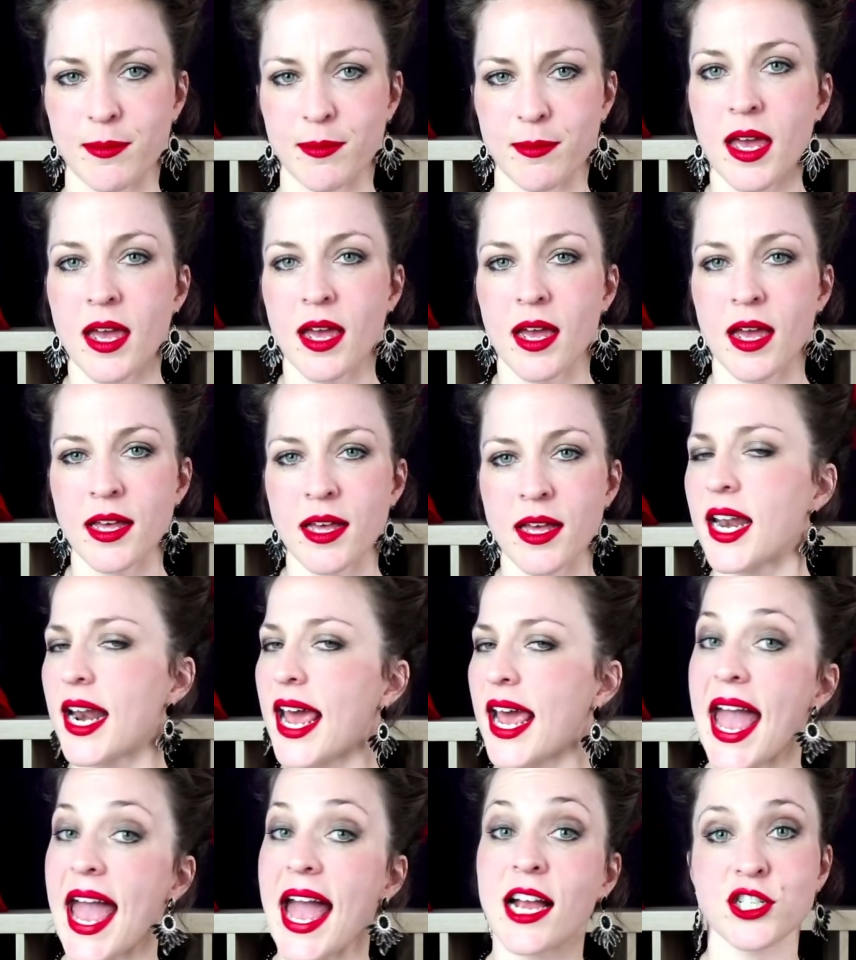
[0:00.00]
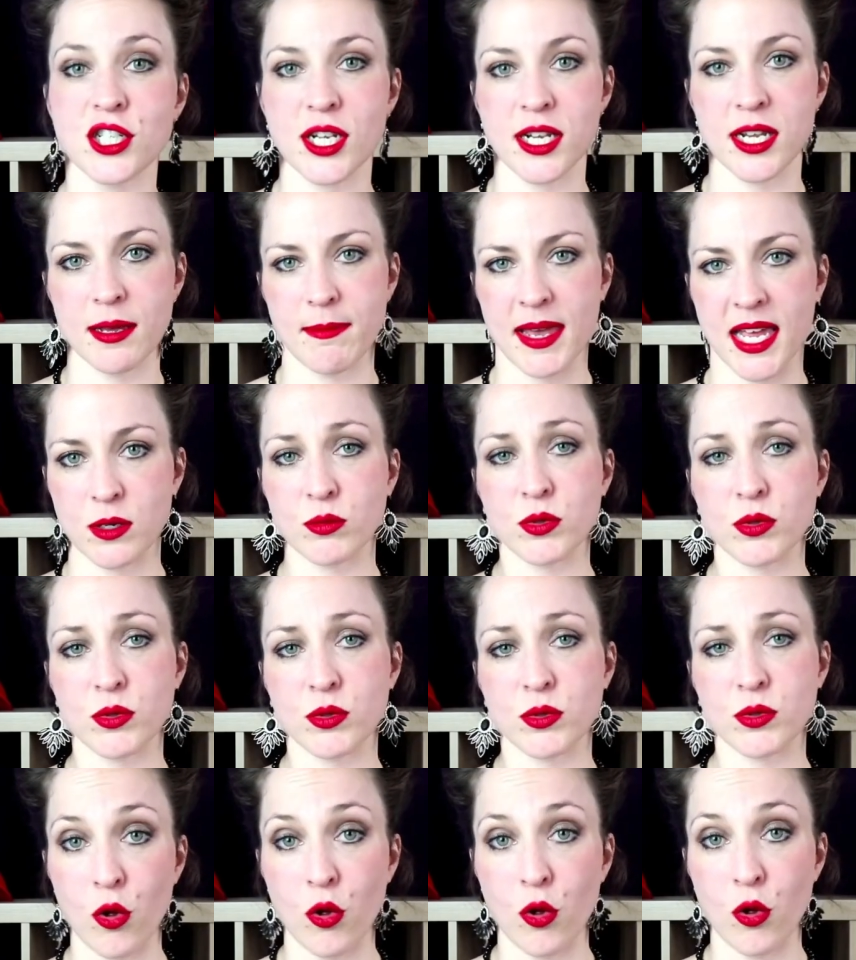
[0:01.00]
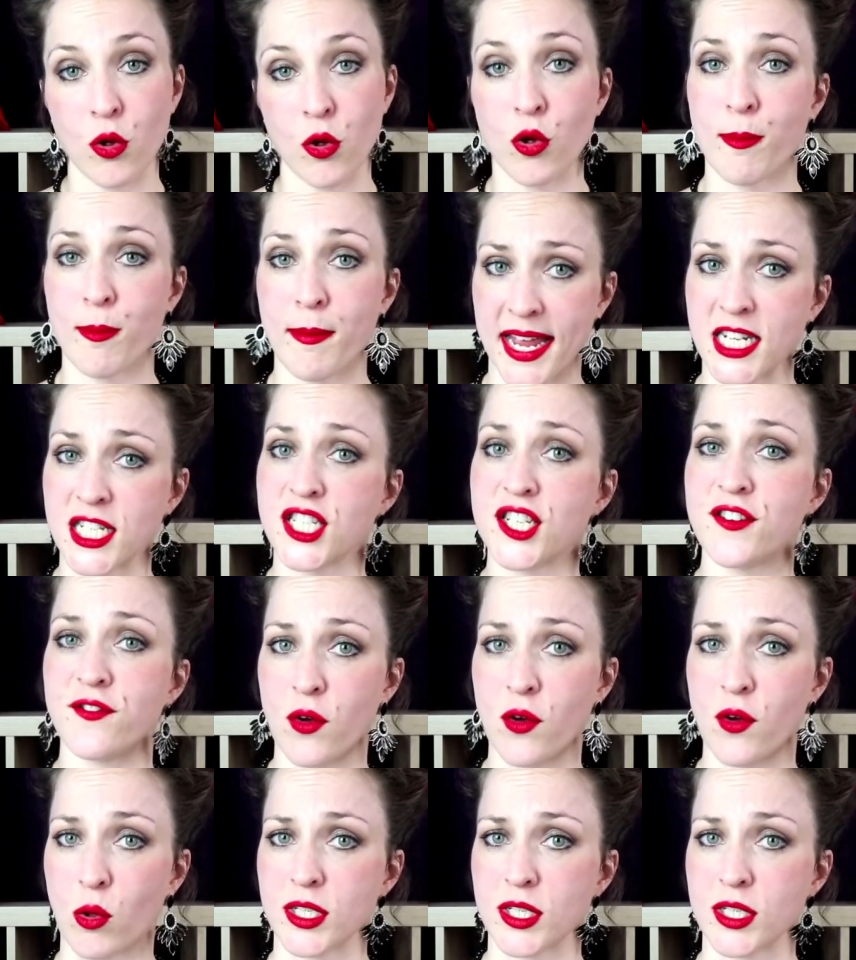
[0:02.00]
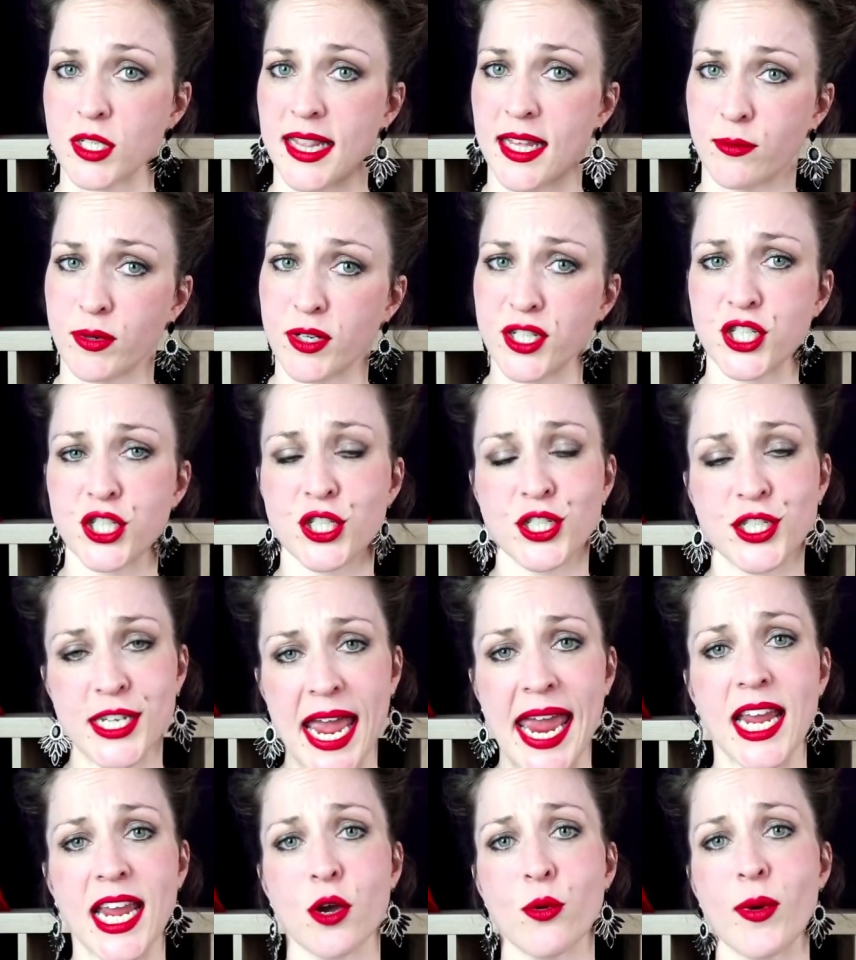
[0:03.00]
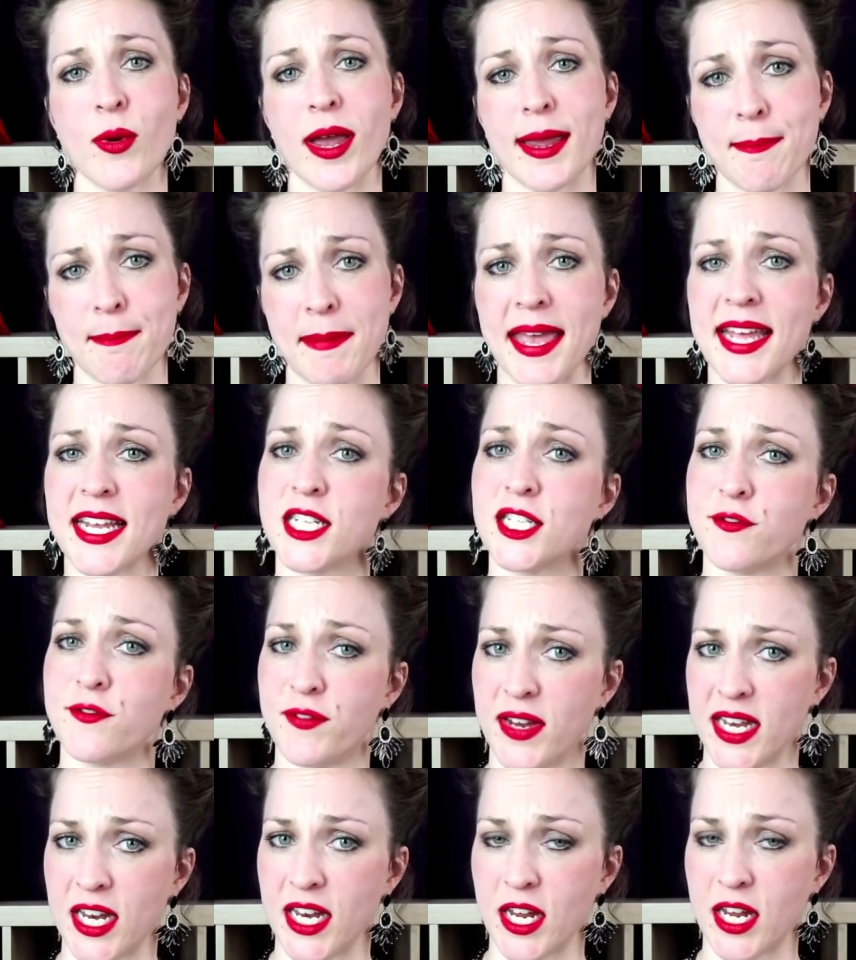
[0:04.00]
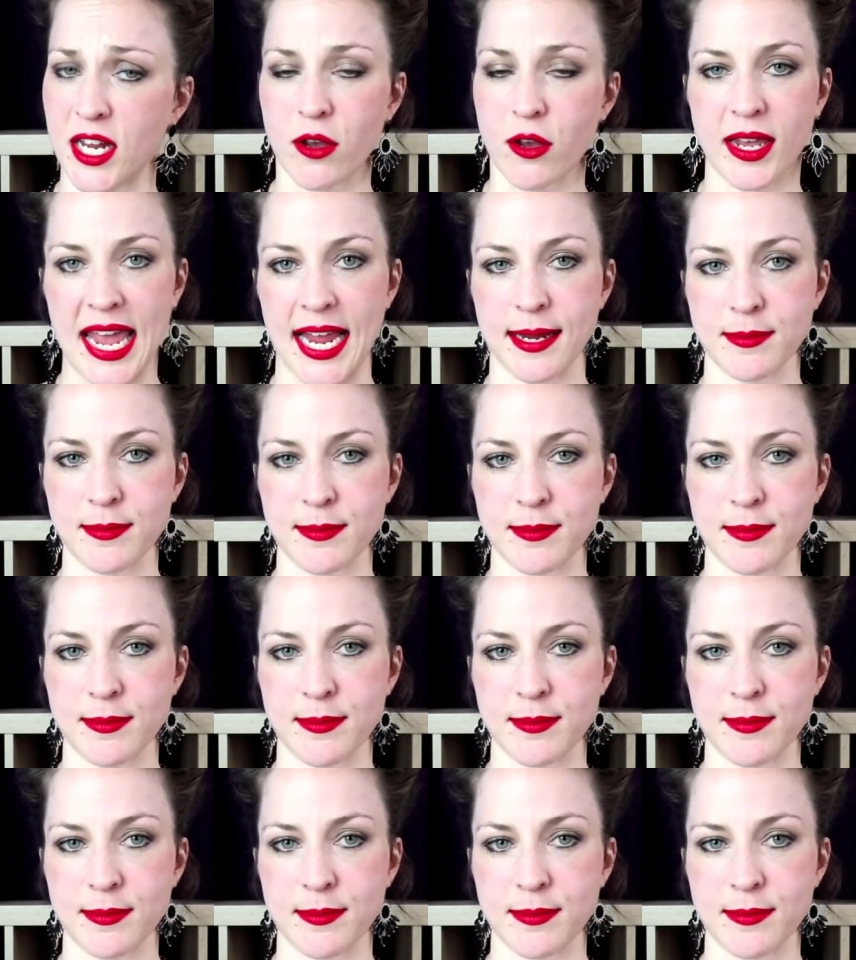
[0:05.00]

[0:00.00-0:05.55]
that I actually meant it was all men's fault and that we should take away men's video games and that